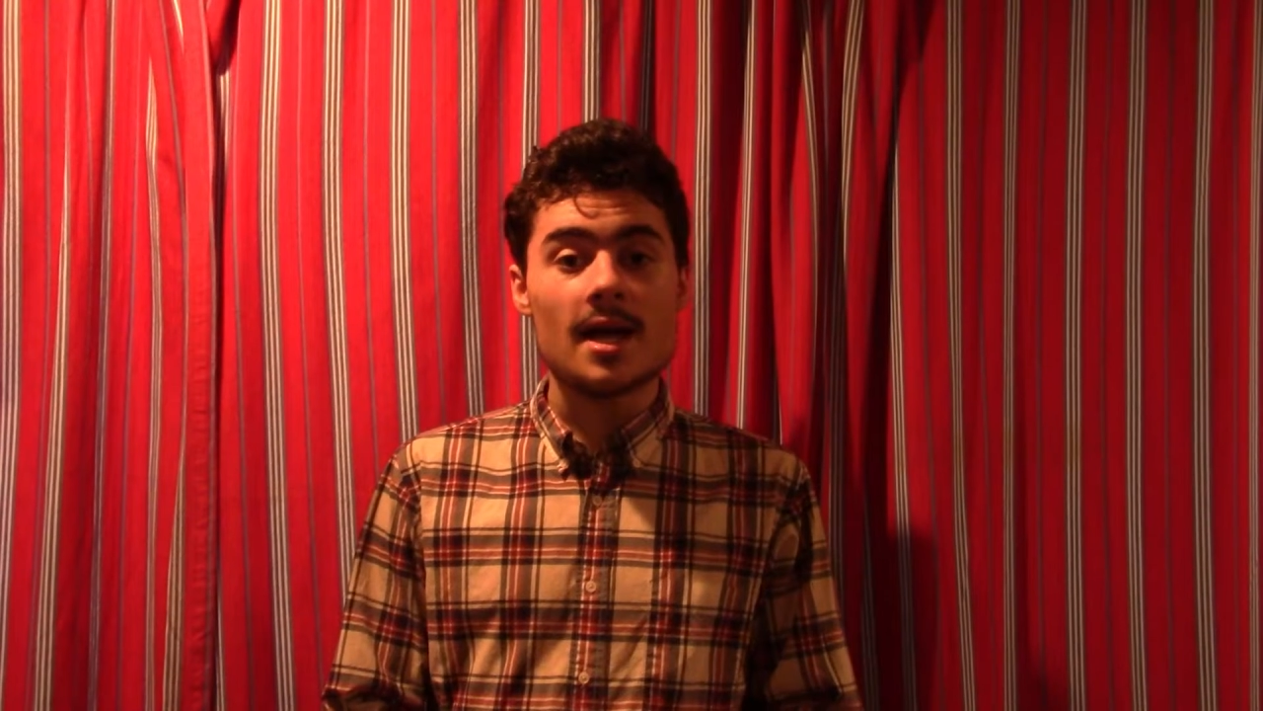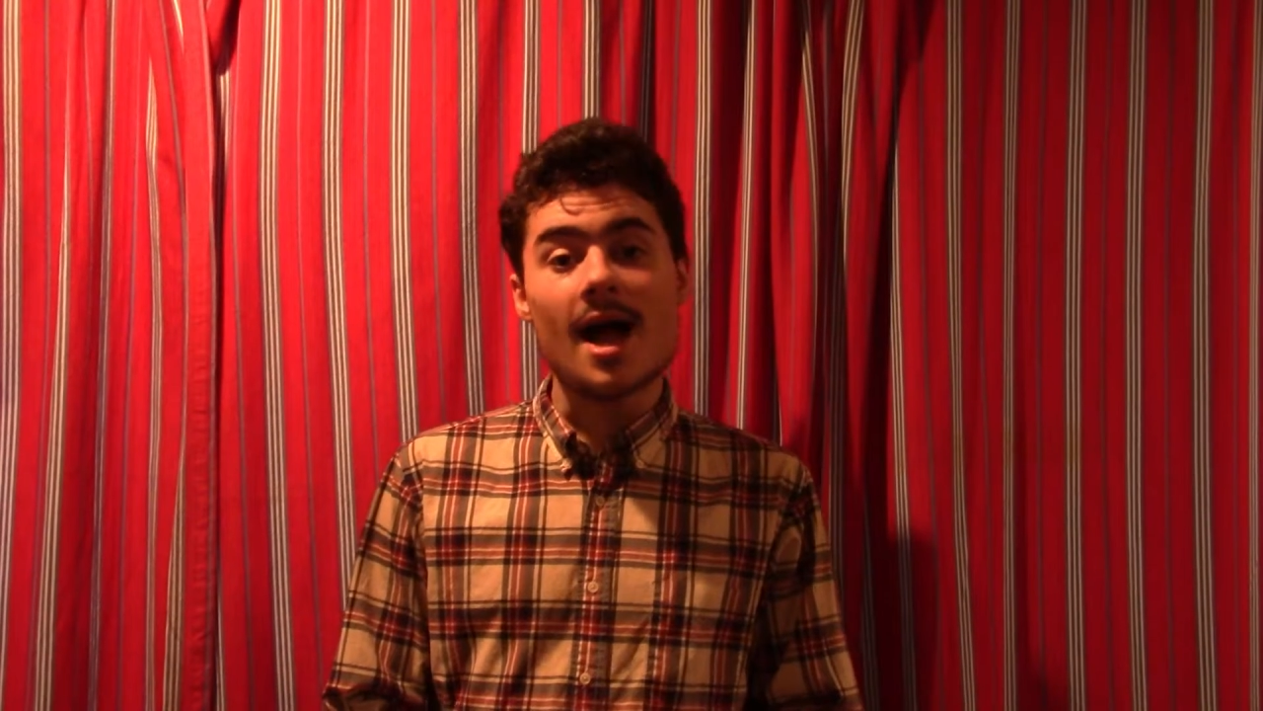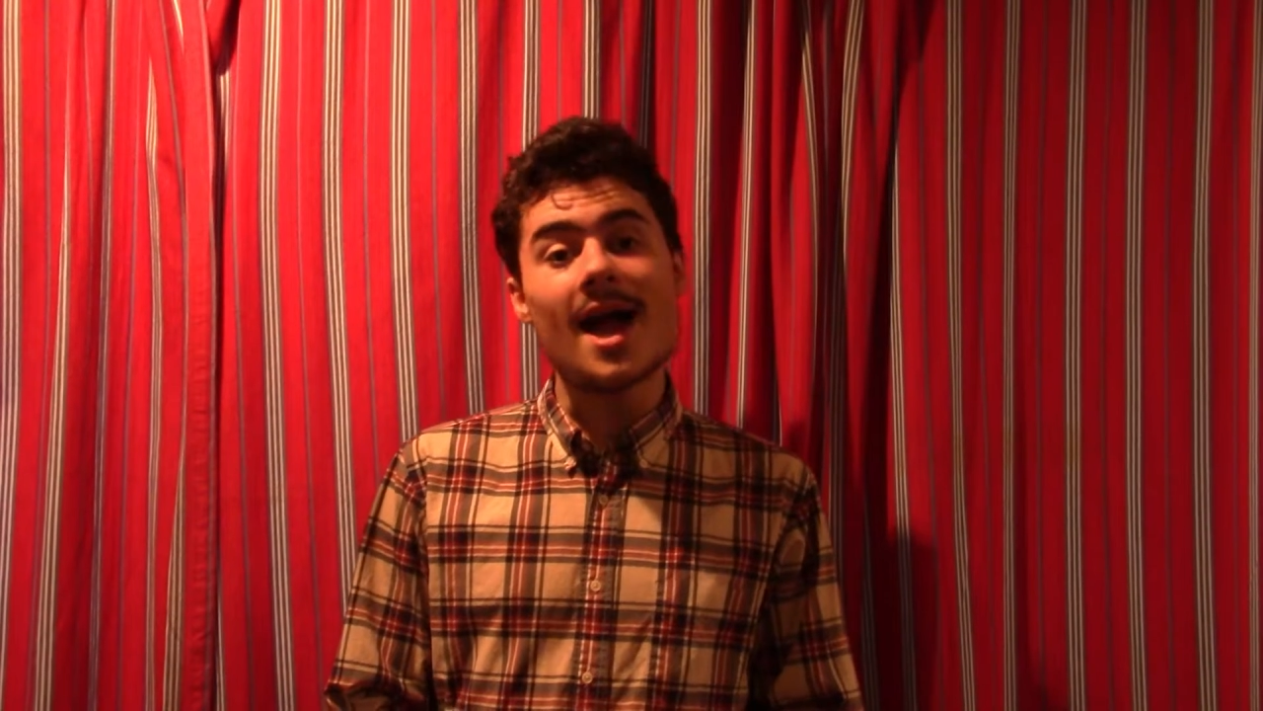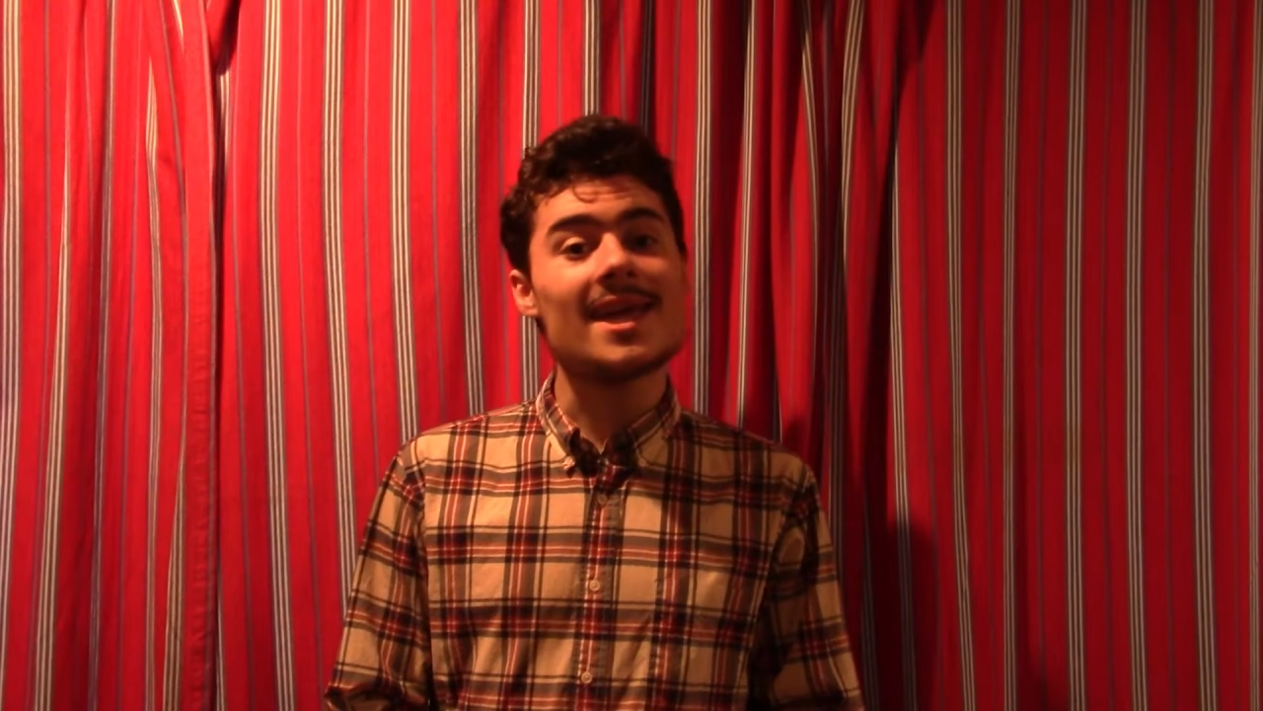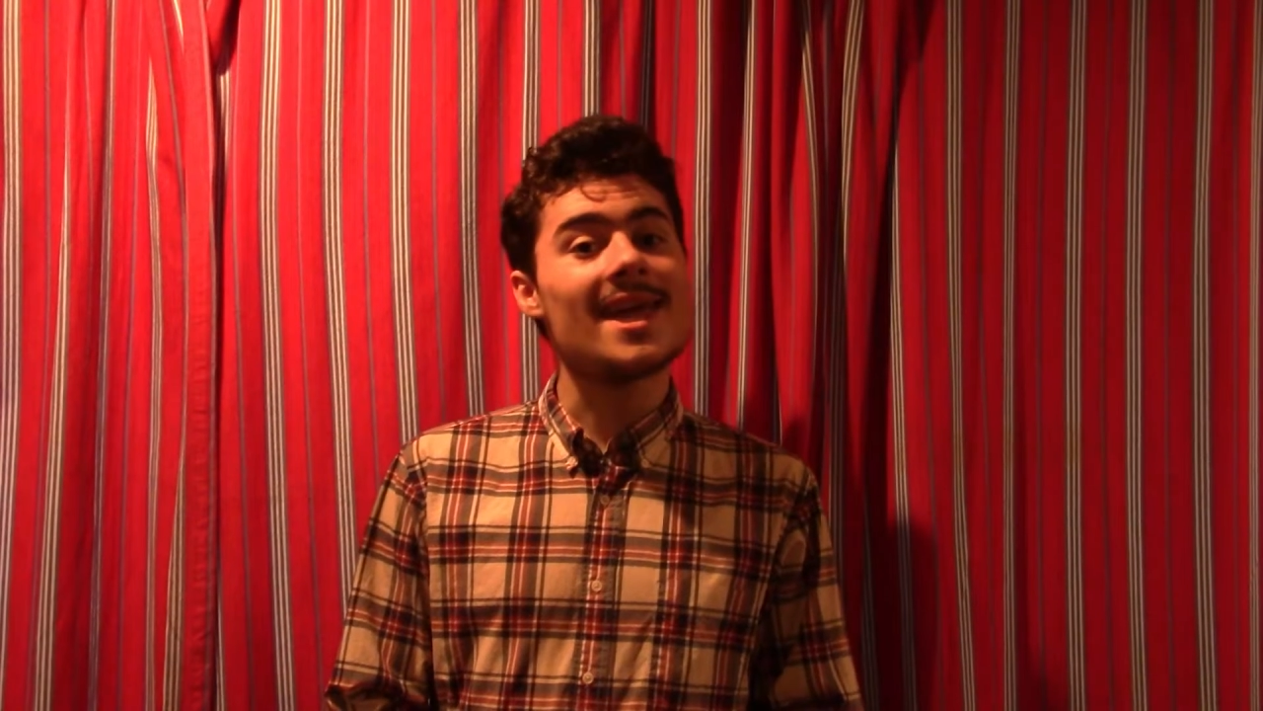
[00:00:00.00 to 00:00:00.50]

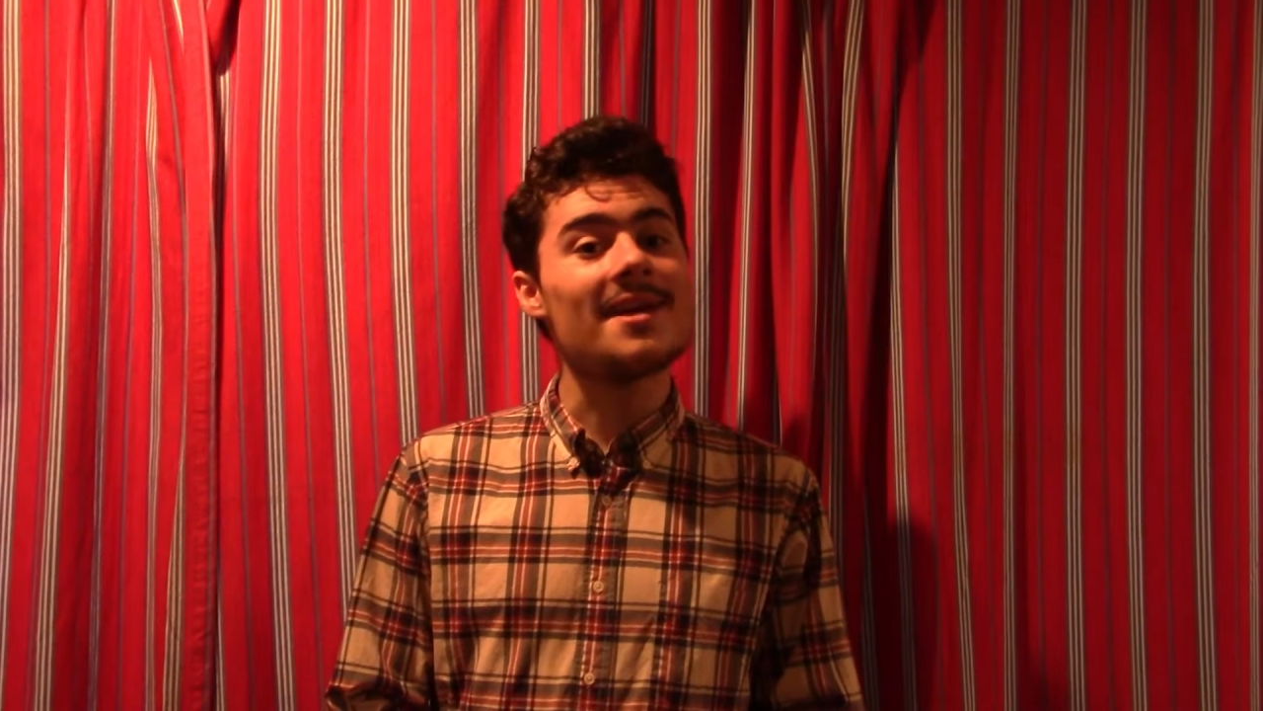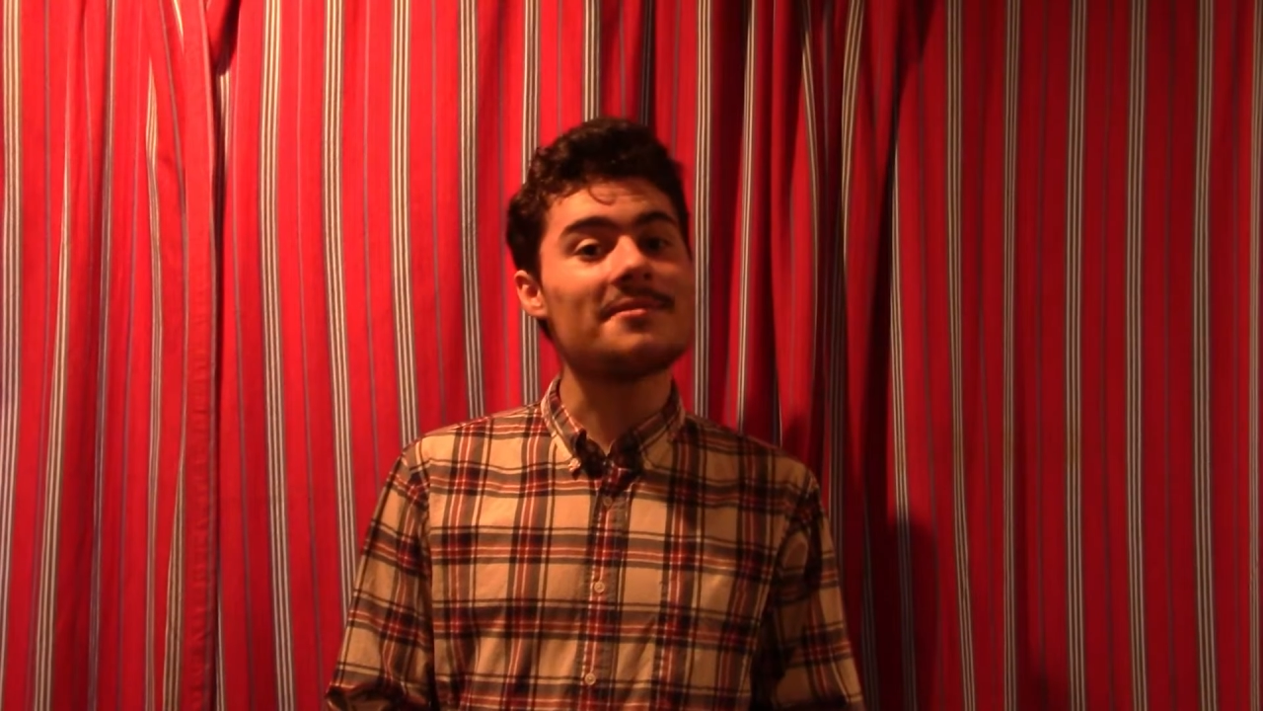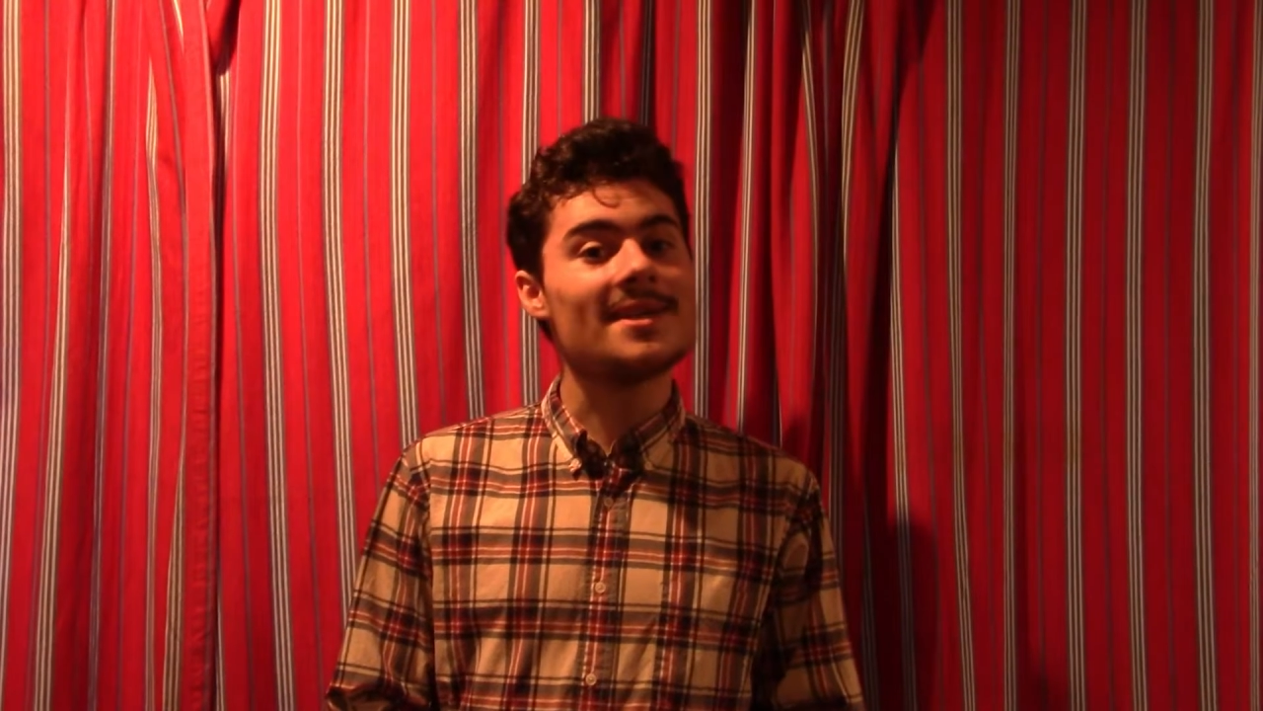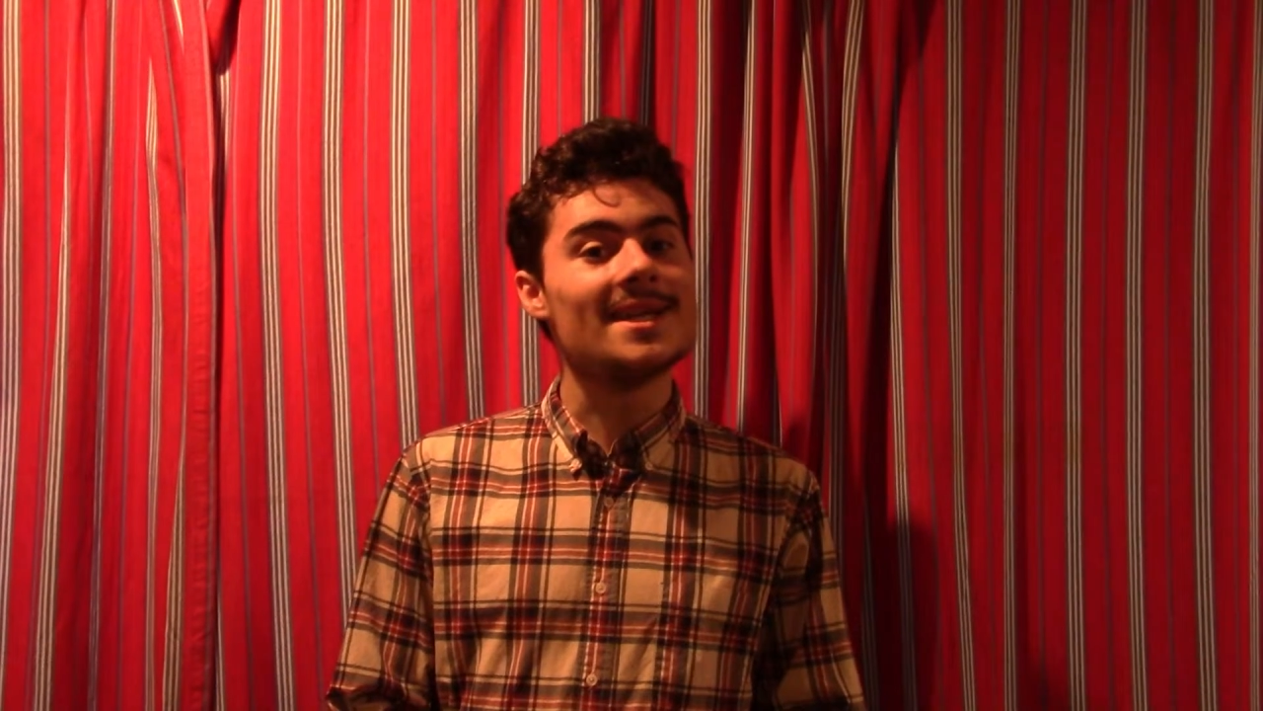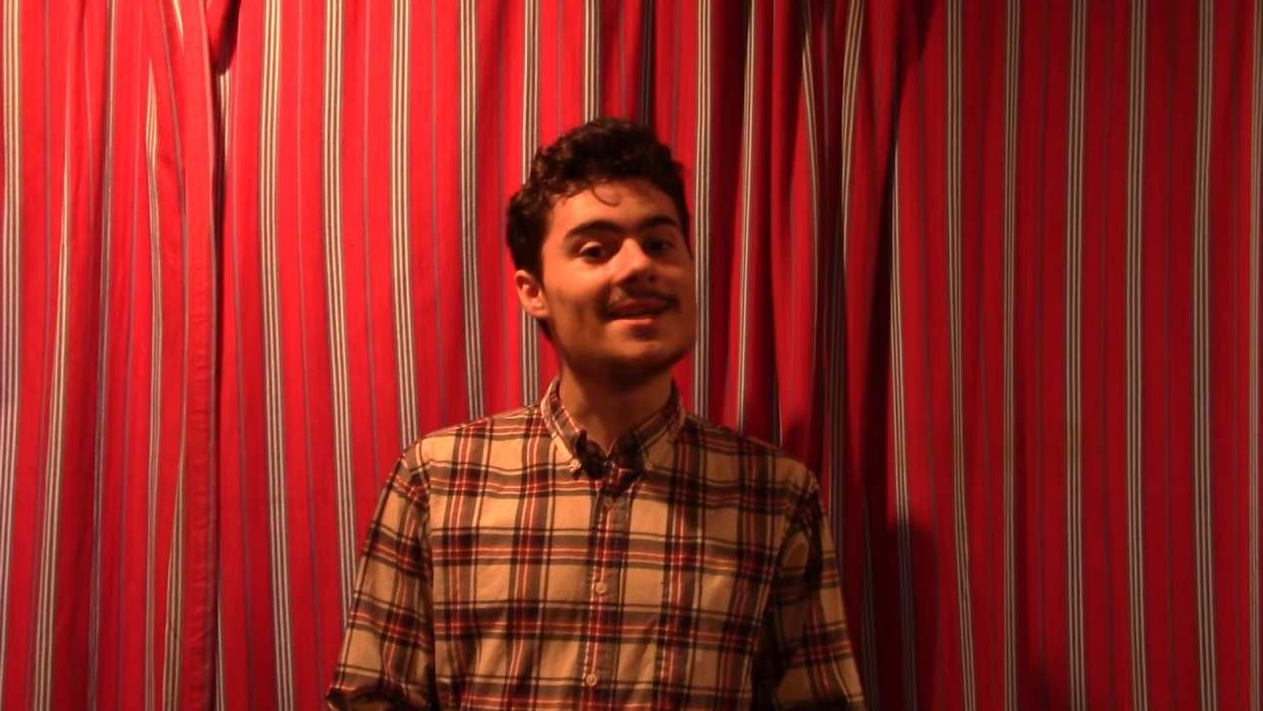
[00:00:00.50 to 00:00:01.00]
I can't
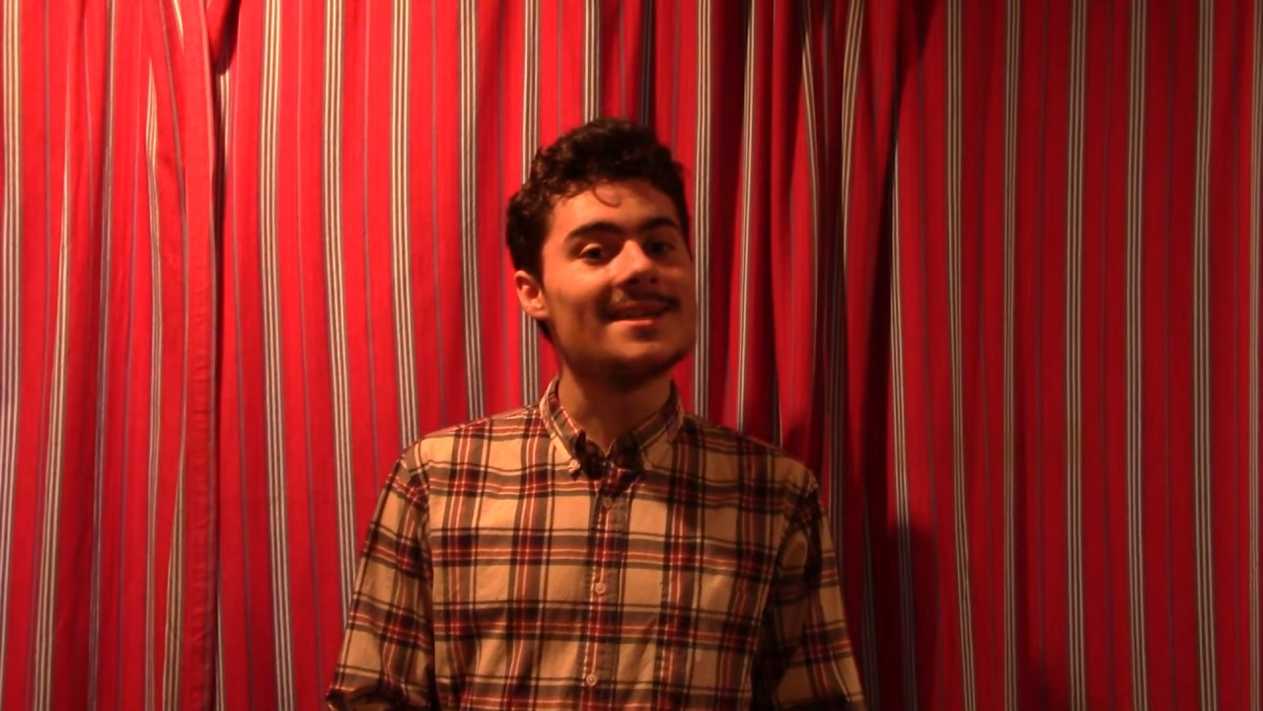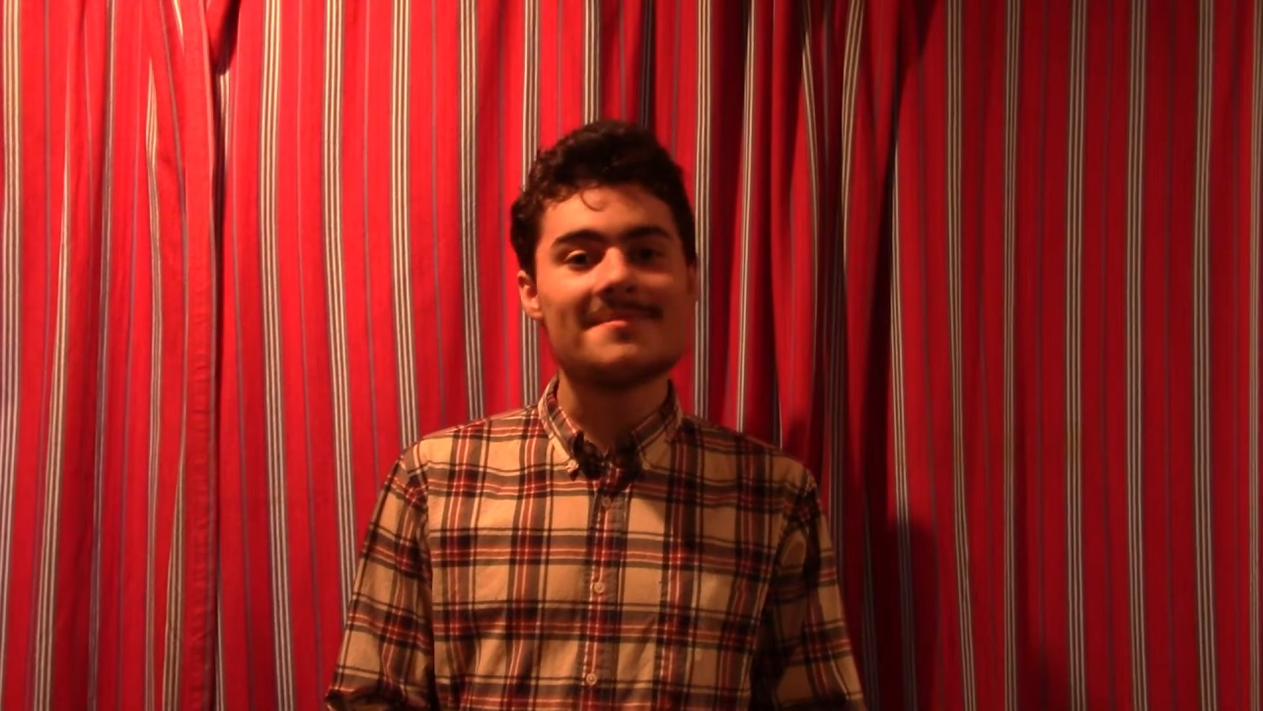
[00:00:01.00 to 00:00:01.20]
read.